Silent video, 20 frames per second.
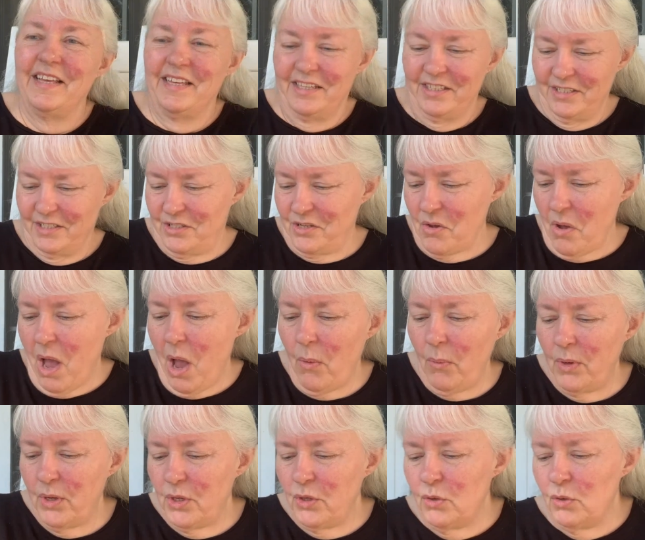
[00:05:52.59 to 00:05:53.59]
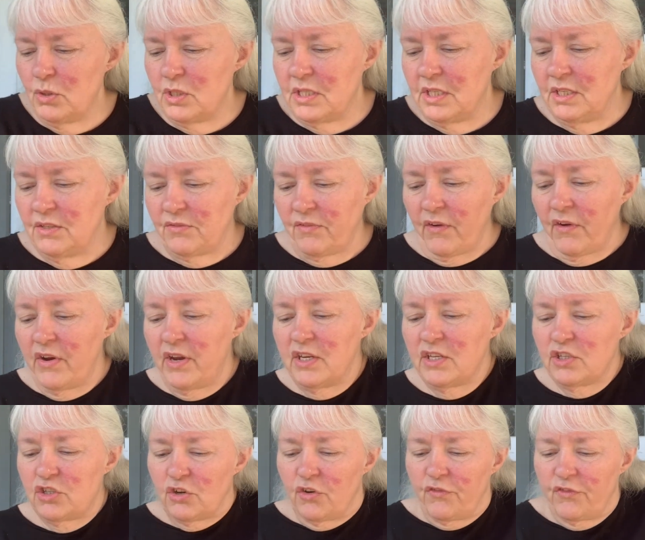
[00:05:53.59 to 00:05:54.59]
So I will use these various
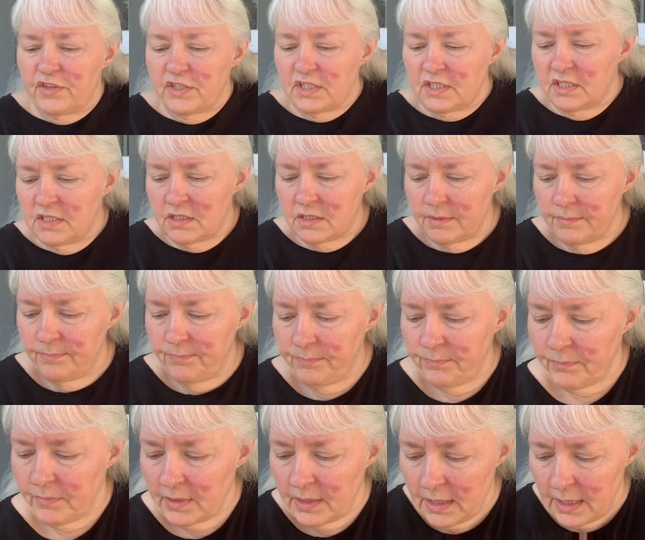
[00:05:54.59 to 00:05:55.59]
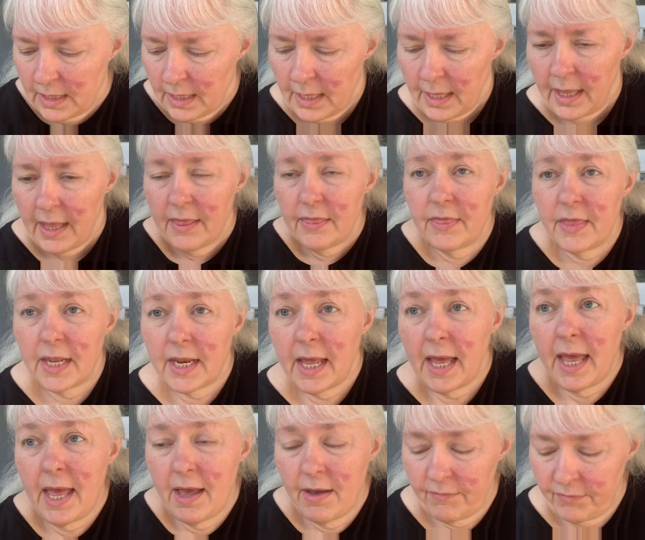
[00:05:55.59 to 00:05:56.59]
surfaces that I
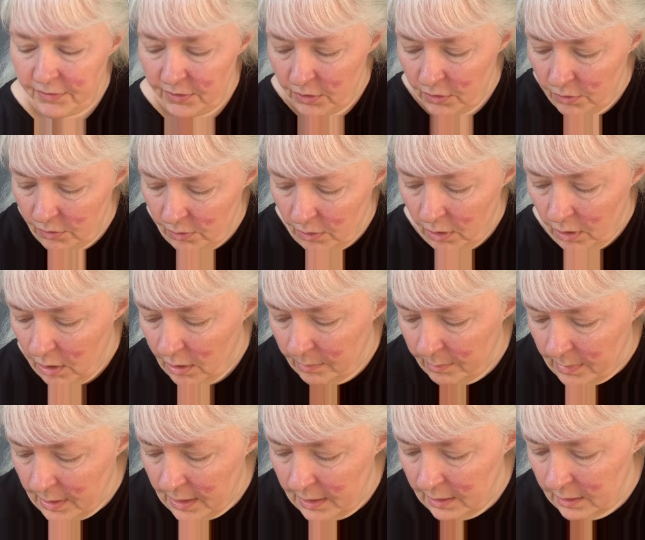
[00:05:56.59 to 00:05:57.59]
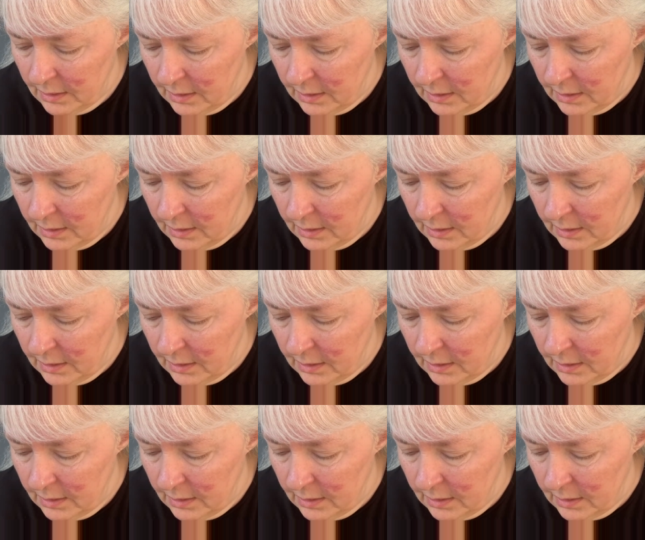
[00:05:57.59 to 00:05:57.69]
have here on my